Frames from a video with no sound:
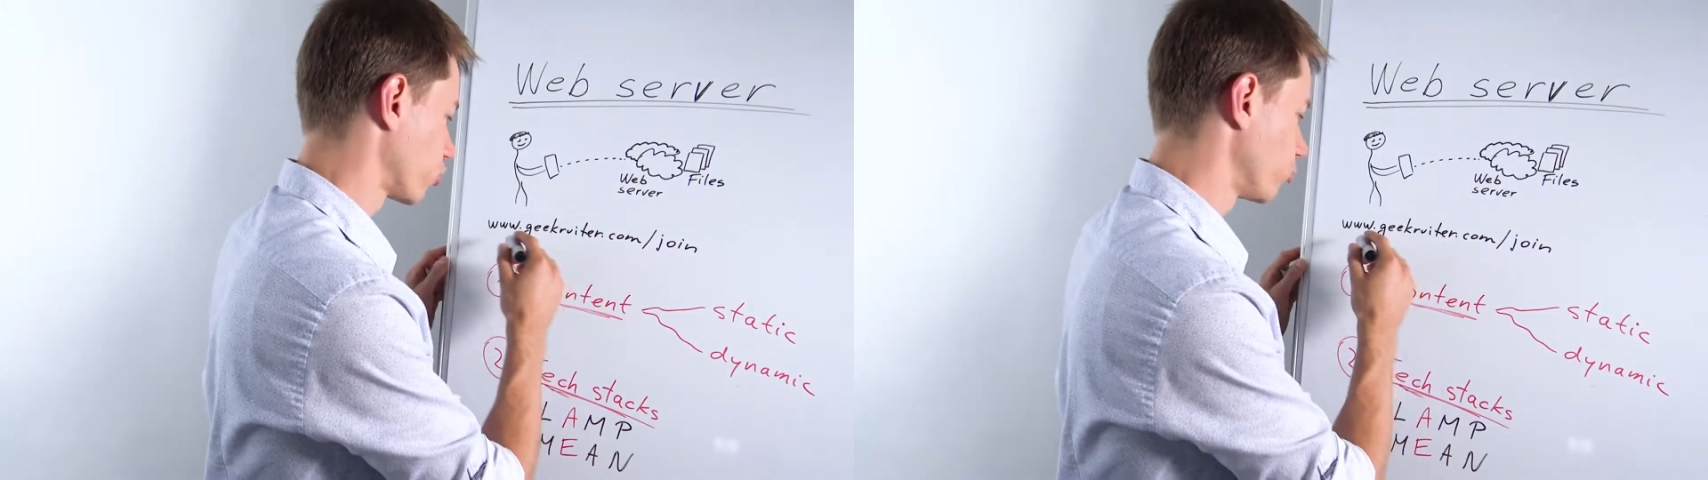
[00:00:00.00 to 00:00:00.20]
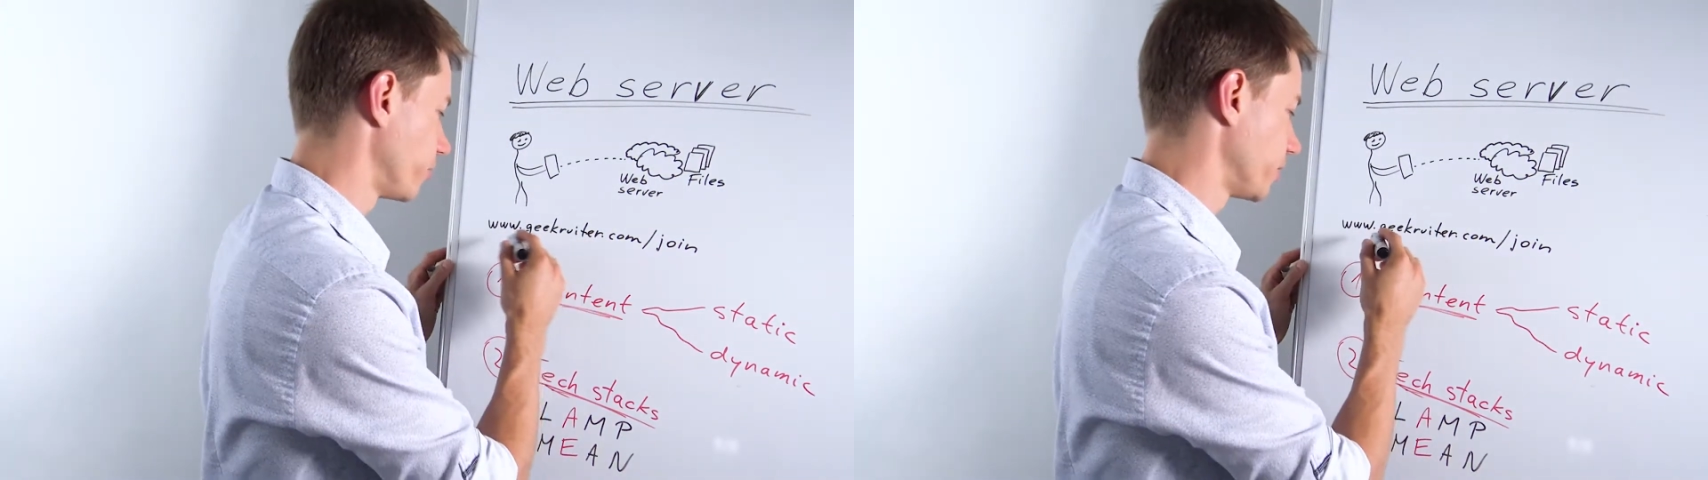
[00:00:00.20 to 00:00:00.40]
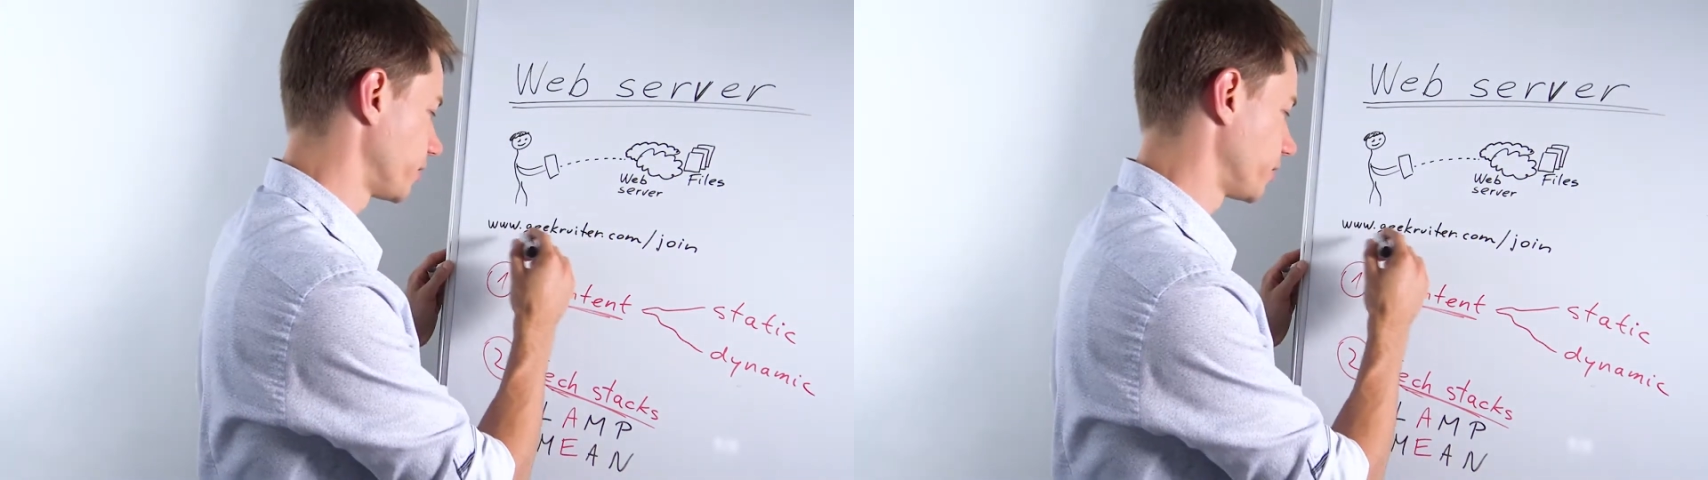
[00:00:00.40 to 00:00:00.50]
could be